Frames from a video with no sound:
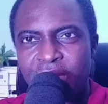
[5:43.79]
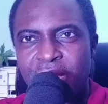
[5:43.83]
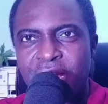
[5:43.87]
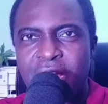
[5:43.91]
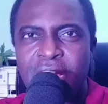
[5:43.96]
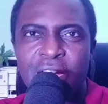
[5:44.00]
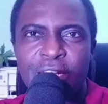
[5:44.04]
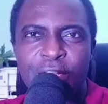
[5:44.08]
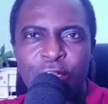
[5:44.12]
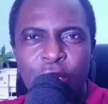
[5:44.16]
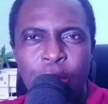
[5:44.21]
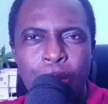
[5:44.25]

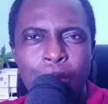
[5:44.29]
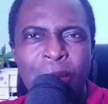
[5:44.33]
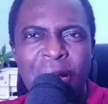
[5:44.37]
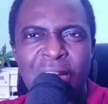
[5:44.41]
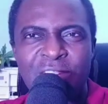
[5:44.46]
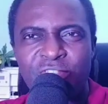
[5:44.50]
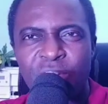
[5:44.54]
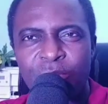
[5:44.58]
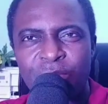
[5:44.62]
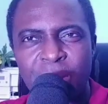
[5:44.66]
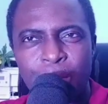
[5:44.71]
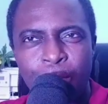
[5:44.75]
numbered from
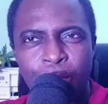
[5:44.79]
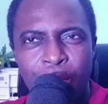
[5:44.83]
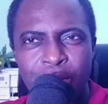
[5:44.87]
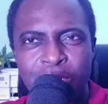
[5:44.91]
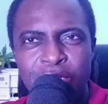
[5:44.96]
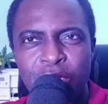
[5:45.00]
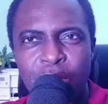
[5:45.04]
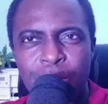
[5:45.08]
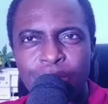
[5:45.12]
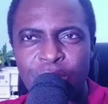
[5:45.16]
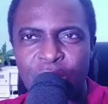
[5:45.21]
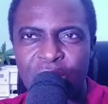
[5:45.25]
the bottom
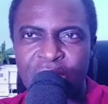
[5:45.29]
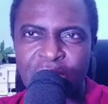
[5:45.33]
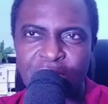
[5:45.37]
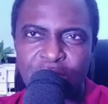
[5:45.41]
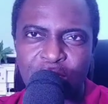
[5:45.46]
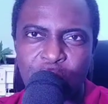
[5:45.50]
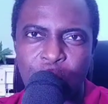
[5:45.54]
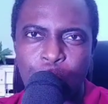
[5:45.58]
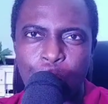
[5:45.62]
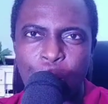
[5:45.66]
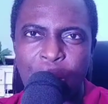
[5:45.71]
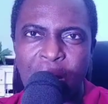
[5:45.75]
to the
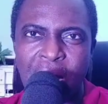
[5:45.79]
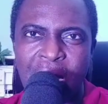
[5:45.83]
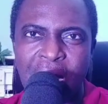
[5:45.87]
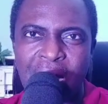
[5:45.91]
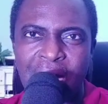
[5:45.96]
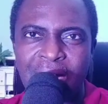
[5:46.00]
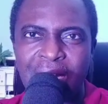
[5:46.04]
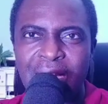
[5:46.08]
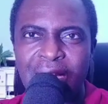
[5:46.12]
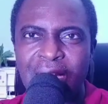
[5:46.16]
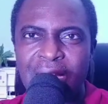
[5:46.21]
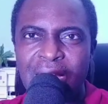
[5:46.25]
top, are
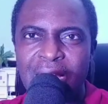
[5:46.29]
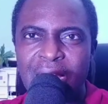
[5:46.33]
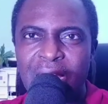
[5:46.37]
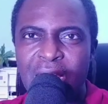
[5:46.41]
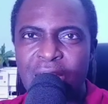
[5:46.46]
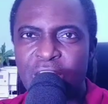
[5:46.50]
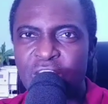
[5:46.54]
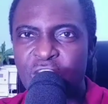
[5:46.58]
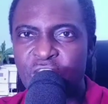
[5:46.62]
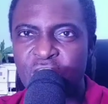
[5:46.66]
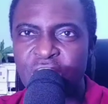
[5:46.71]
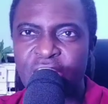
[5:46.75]

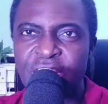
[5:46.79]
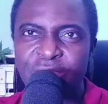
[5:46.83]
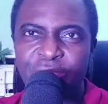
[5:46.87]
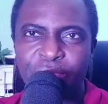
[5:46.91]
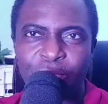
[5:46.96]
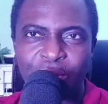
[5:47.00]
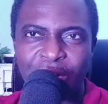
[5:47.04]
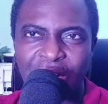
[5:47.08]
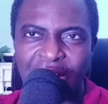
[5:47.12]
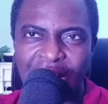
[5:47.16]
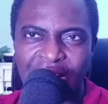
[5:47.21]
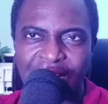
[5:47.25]
G for
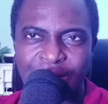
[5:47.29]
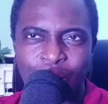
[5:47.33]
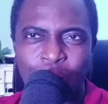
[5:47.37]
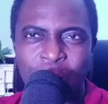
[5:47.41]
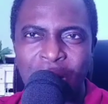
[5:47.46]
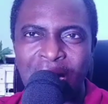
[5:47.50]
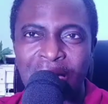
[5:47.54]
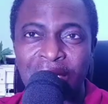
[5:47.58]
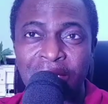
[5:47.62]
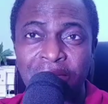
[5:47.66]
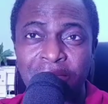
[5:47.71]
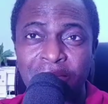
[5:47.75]
line
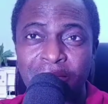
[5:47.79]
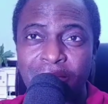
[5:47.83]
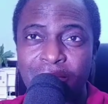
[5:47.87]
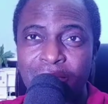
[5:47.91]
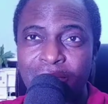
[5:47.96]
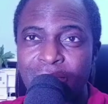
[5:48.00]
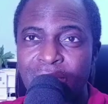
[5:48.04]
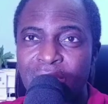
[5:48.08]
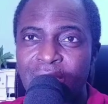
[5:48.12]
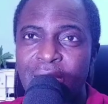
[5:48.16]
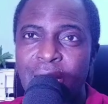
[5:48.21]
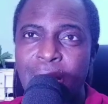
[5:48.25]

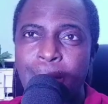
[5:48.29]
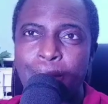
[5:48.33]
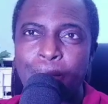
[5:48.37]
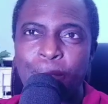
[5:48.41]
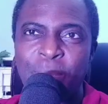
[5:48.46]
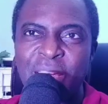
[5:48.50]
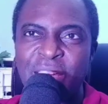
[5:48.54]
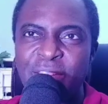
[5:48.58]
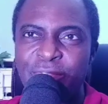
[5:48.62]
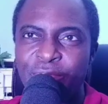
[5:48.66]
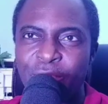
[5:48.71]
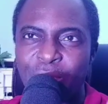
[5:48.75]
1, B
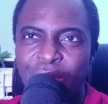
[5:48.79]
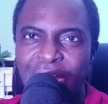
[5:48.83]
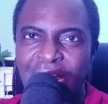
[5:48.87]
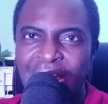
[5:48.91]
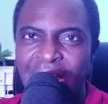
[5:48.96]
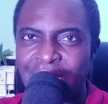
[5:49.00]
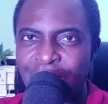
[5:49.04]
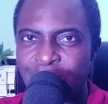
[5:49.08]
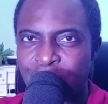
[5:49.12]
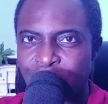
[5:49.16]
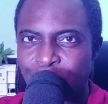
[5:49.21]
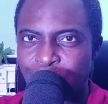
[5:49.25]
for line
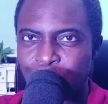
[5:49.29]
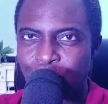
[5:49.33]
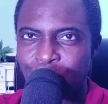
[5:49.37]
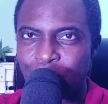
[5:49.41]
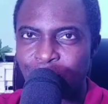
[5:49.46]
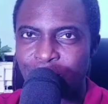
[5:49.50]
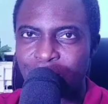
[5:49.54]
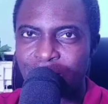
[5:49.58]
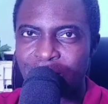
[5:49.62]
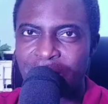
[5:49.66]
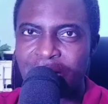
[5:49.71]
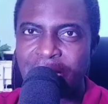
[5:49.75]
2,